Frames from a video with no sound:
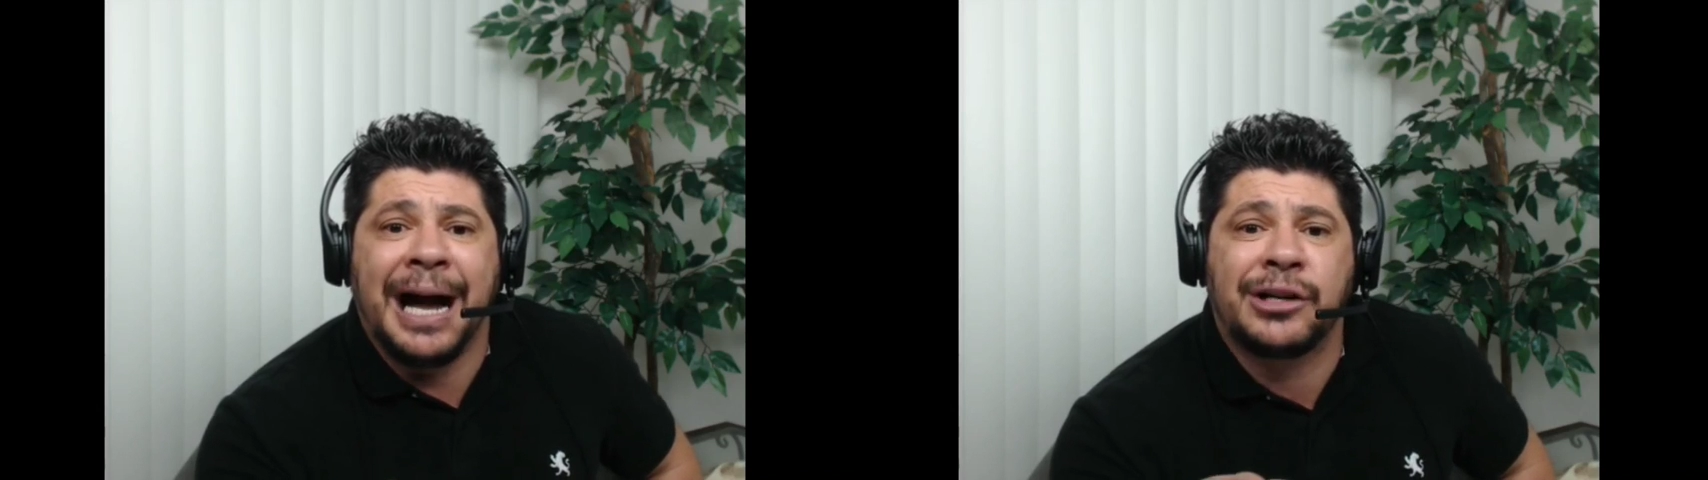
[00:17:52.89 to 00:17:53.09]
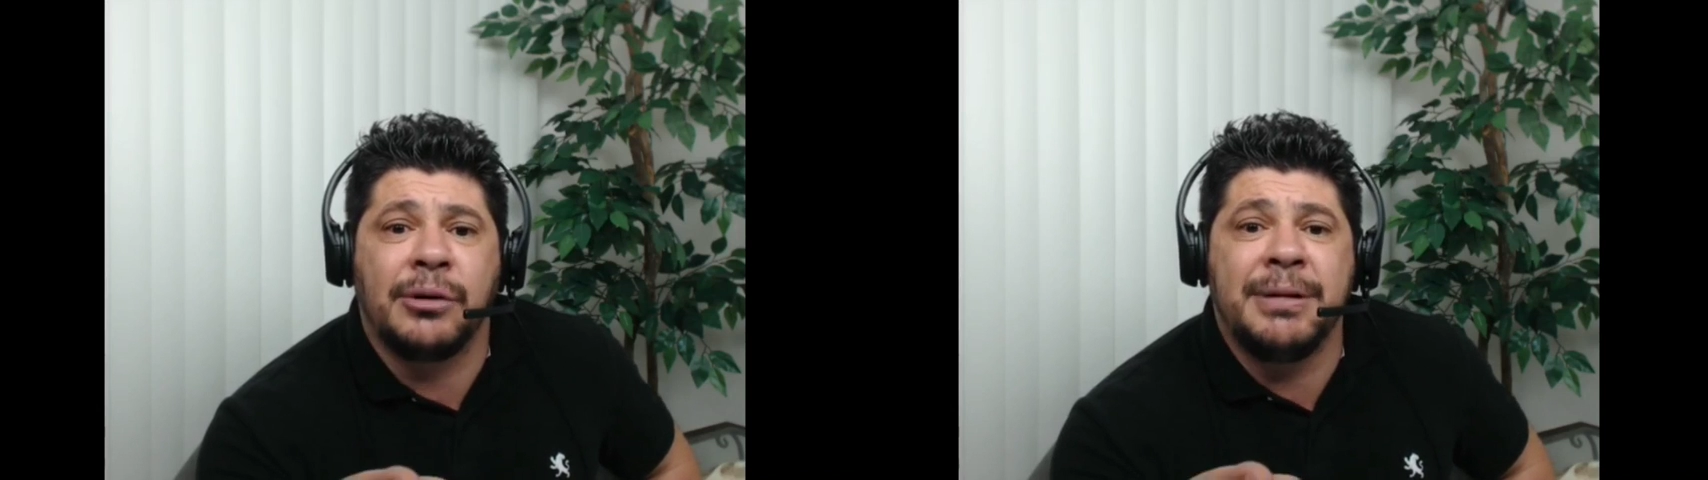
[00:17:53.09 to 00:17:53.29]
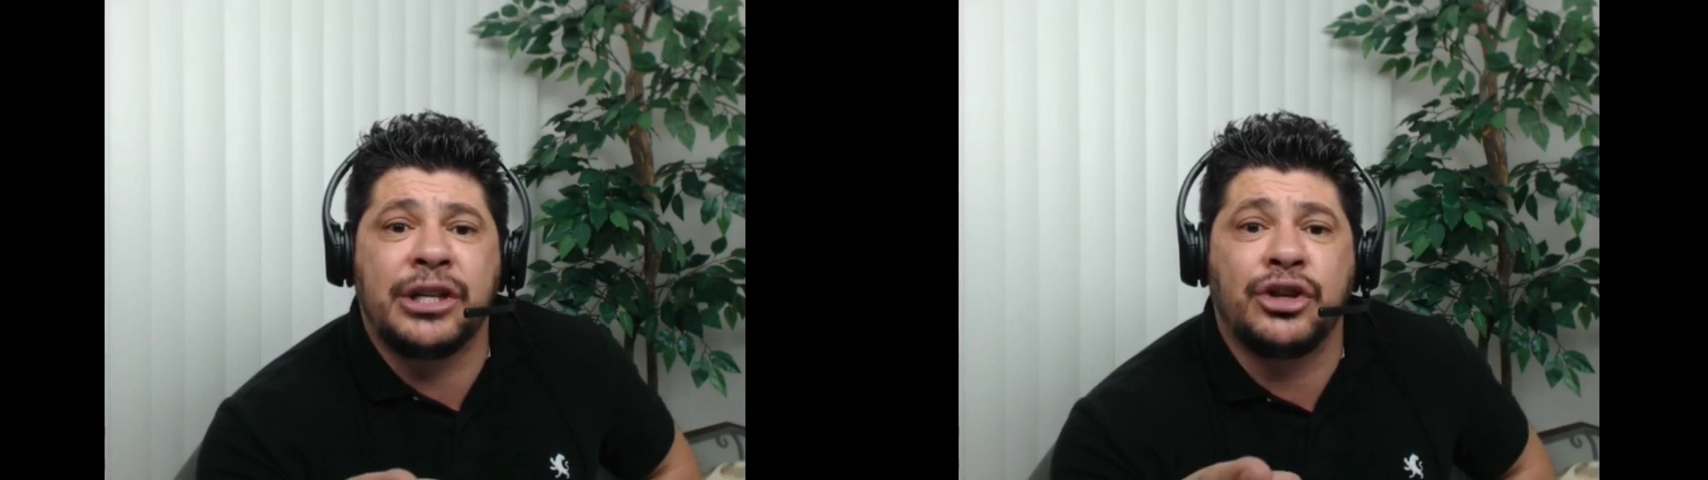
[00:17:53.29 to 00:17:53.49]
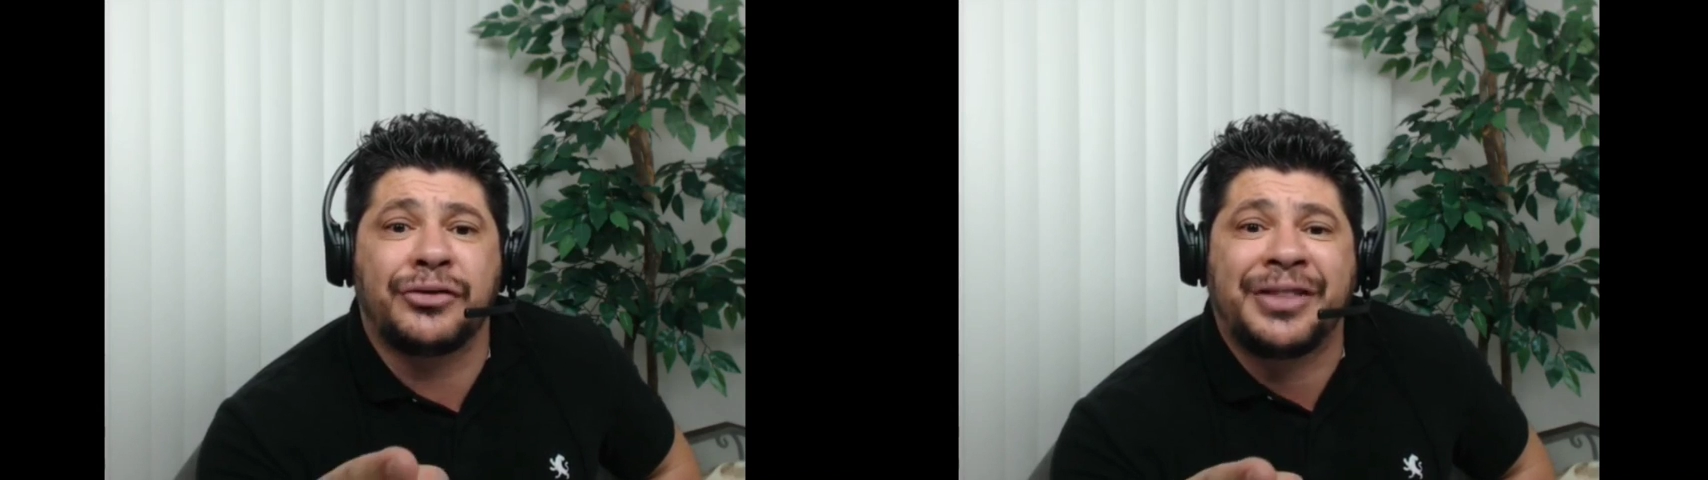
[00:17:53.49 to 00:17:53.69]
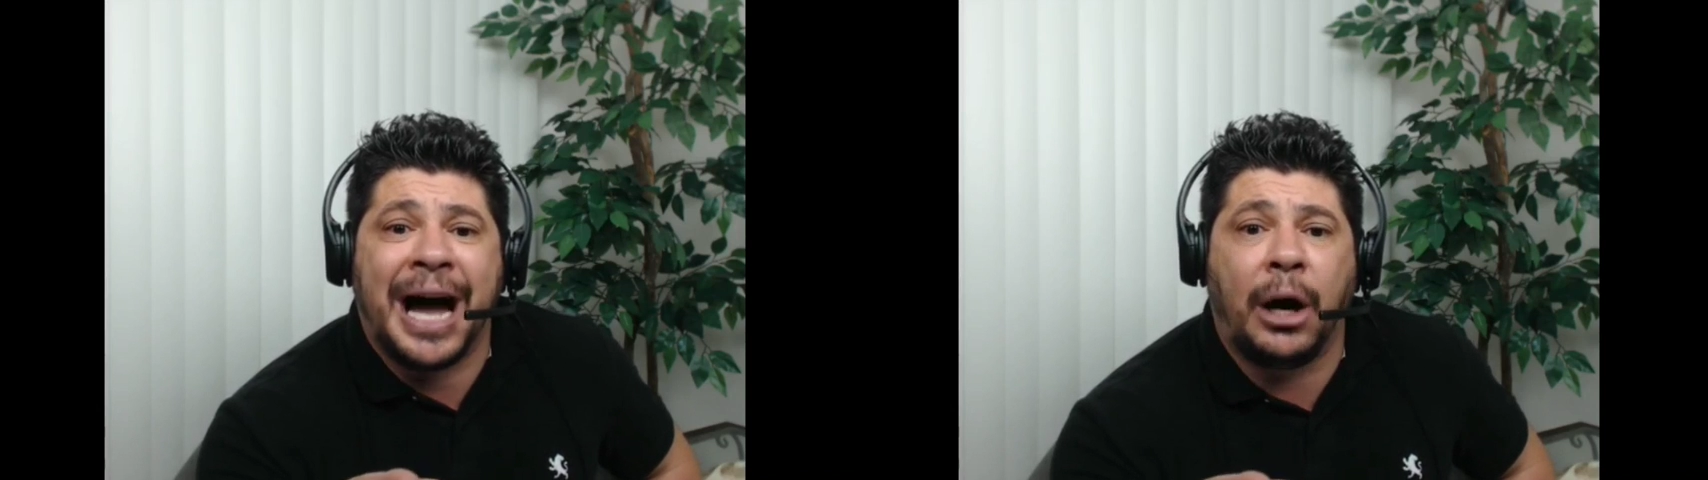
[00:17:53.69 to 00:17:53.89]
I command
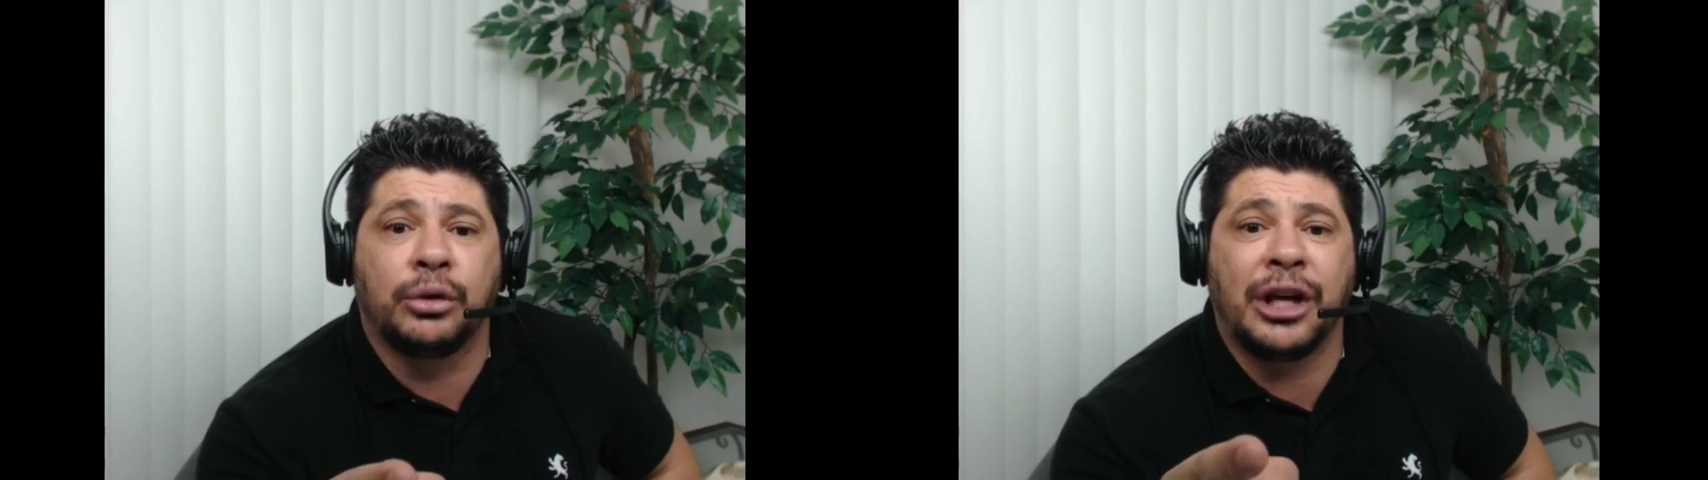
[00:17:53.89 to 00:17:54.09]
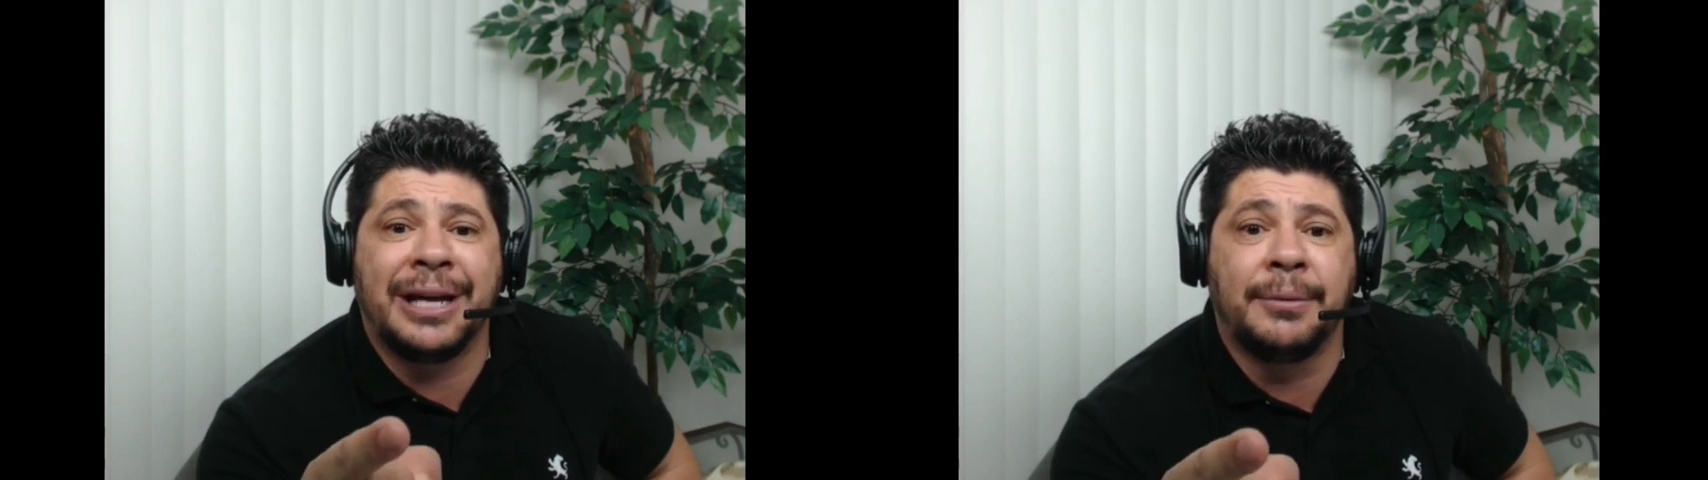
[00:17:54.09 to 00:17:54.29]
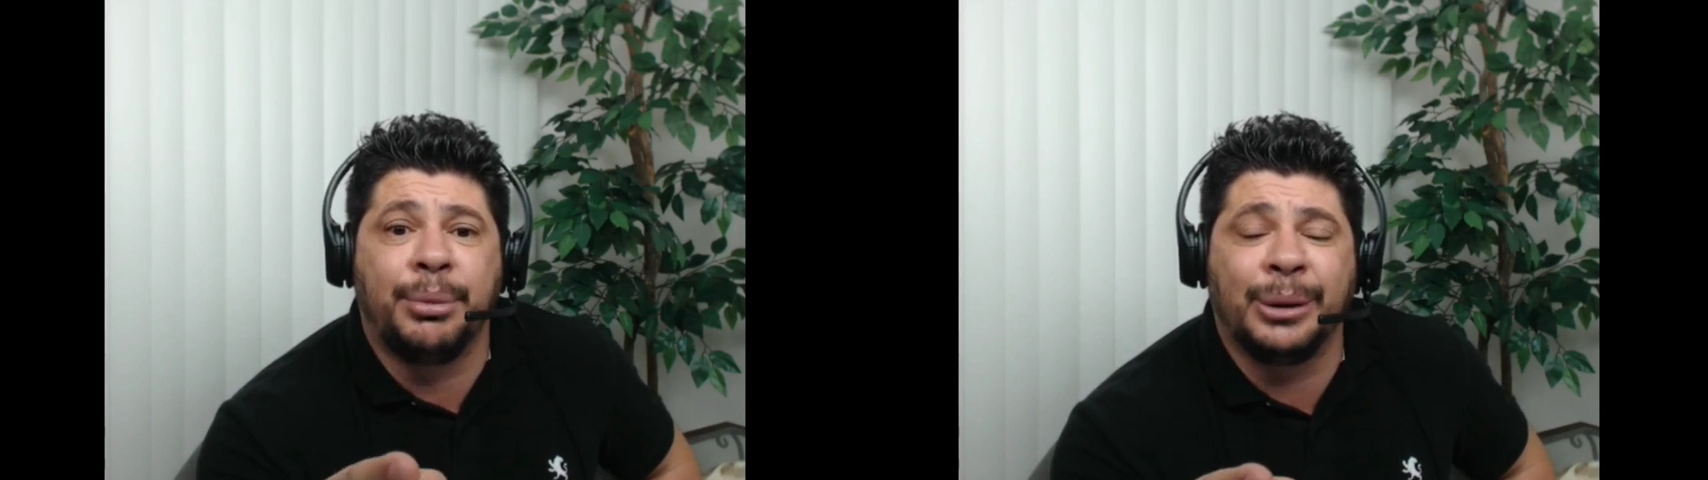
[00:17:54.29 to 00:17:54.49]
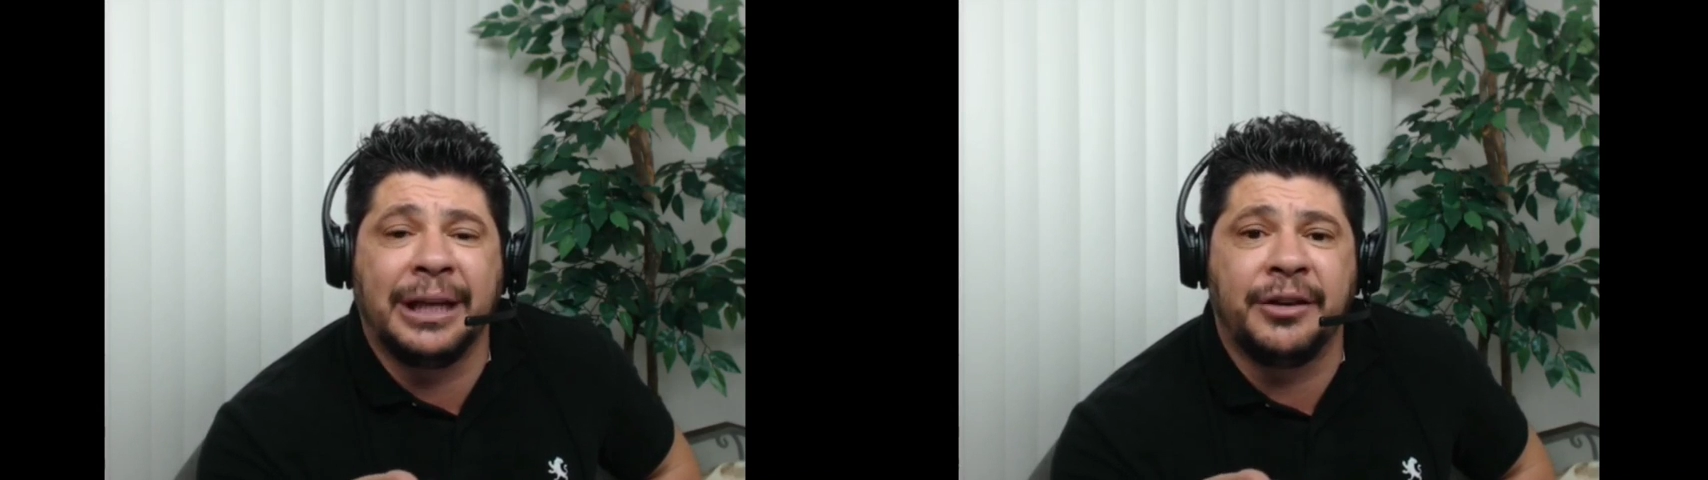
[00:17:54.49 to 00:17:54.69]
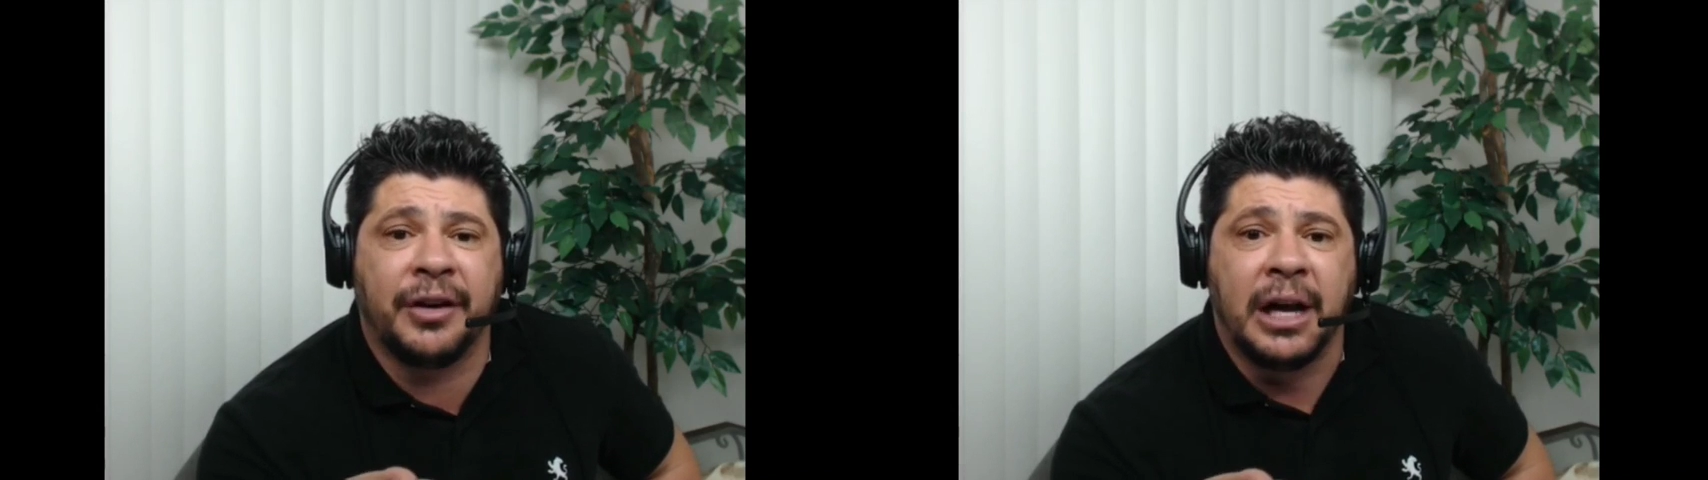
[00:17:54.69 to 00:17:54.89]
you doubt and
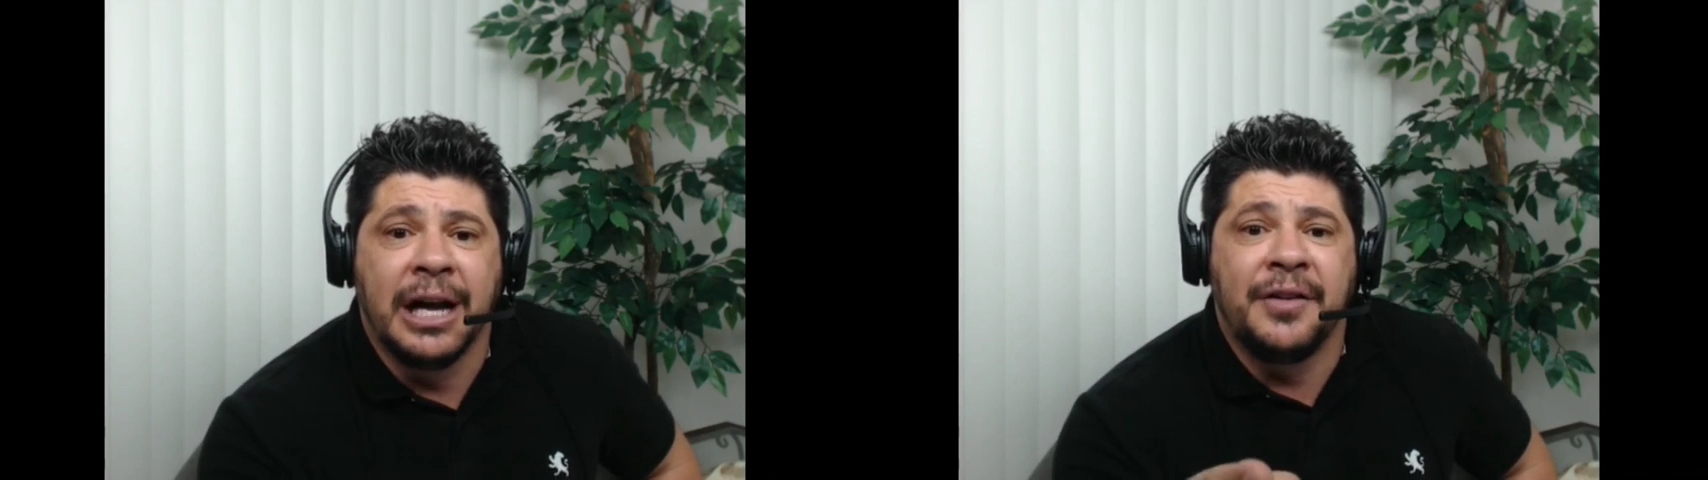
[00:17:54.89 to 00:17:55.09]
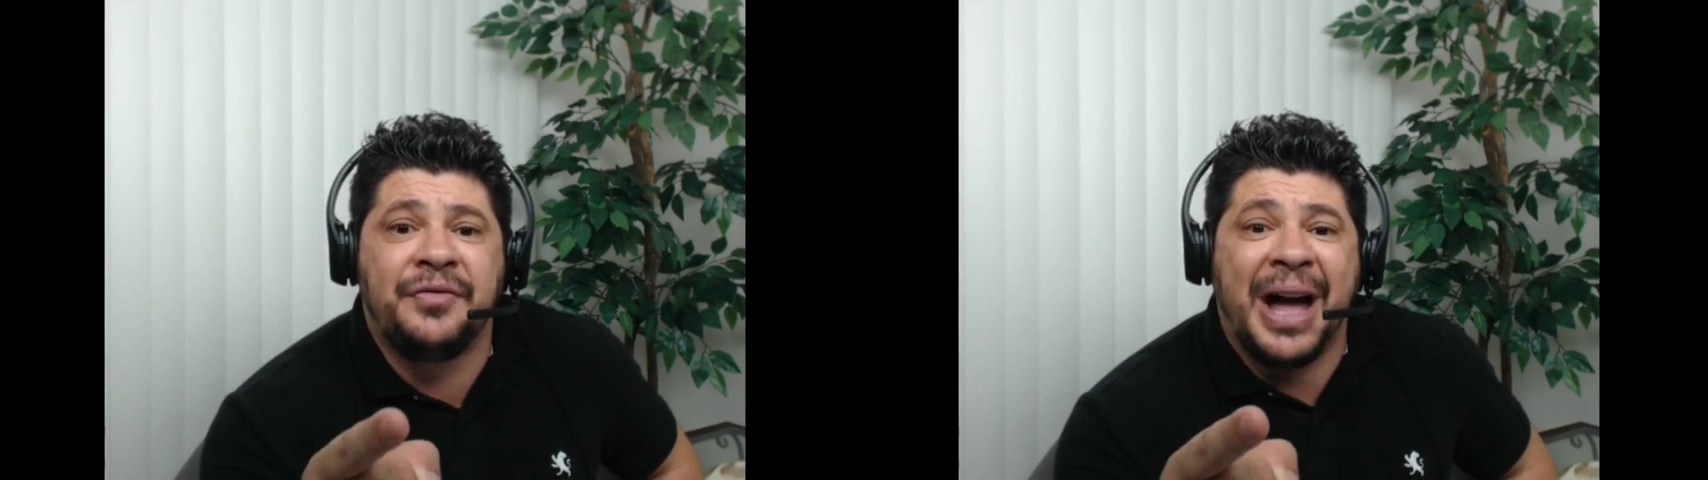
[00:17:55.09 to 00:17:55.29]
unbelief.